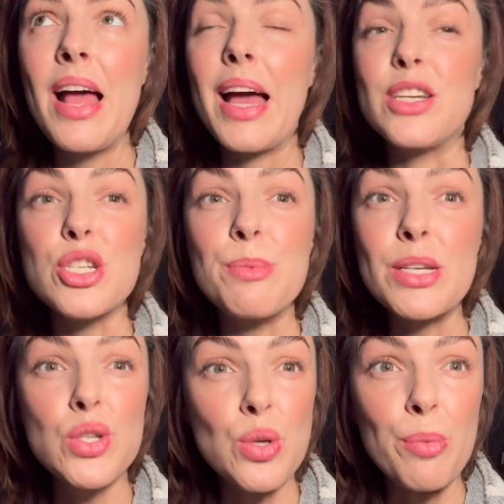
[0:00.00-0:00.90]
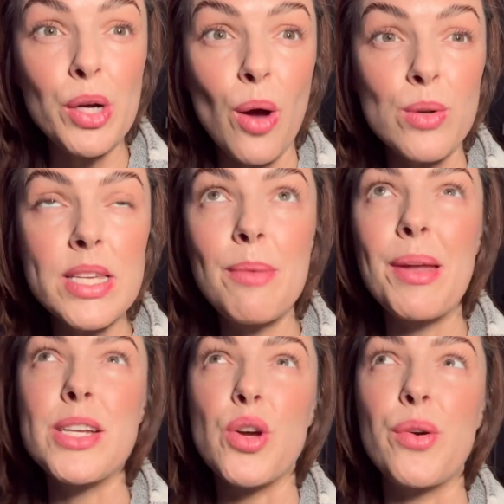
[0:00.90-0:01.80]
and just be super cozy, but
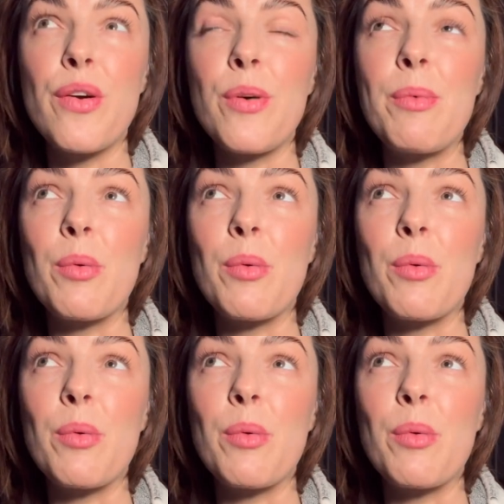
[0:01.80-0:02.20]
I don't know if I'm going